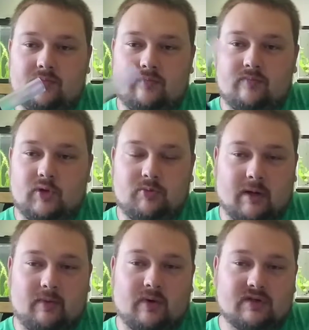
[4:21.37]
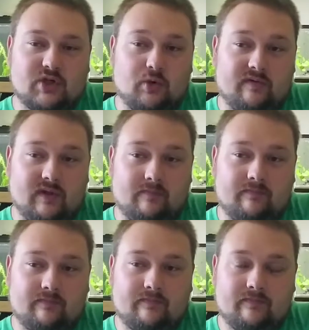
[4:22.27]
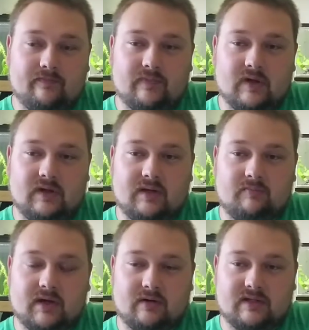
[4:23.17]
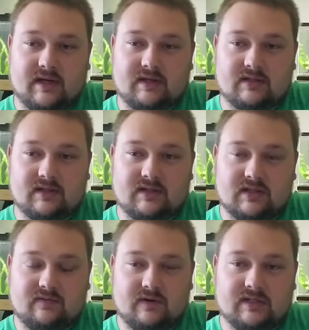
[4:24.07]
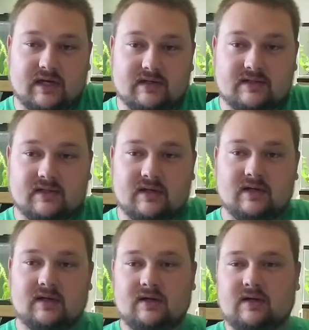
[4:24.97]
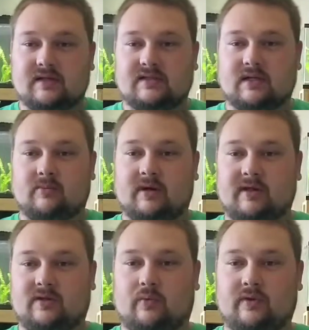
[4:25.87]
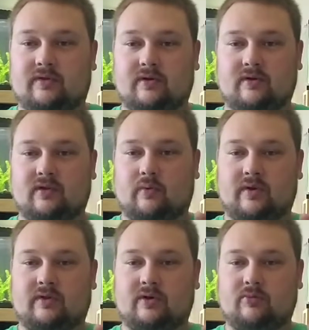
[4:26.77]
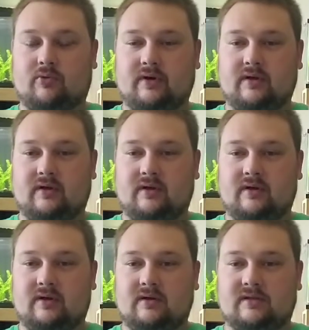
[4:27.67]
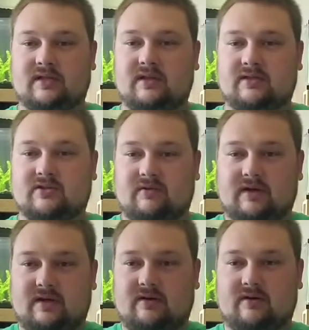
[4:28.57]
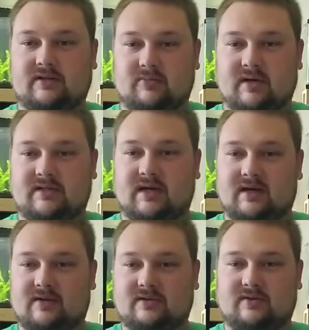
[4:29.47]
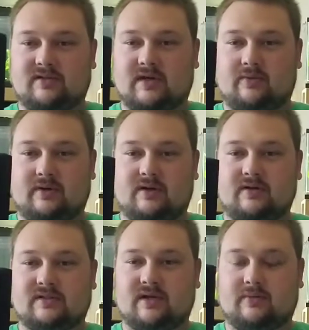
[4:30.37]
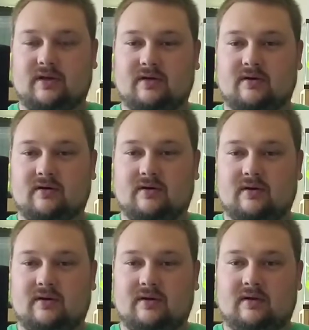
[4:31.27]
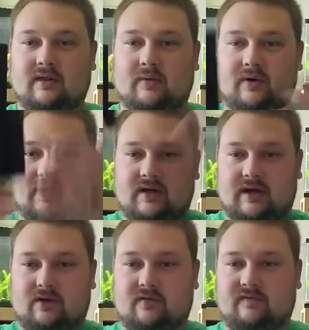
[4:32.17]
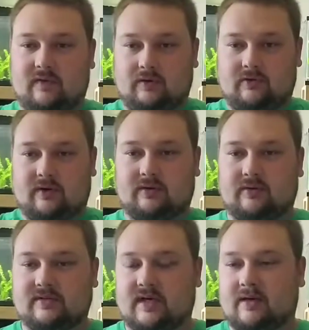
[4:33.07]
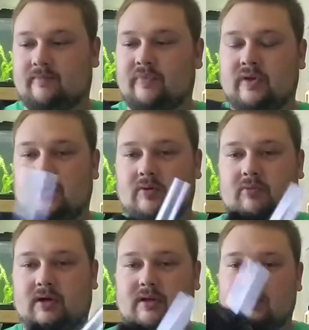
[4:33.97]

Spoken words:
You'd probably want 2 of them in bigger tanks, like 6-foot tanks, and set them at like the 1/3 and the 1/3 point. Say the screen here is the big tank, so set one here, set one here. That way you got good flow throughout the whole tank. But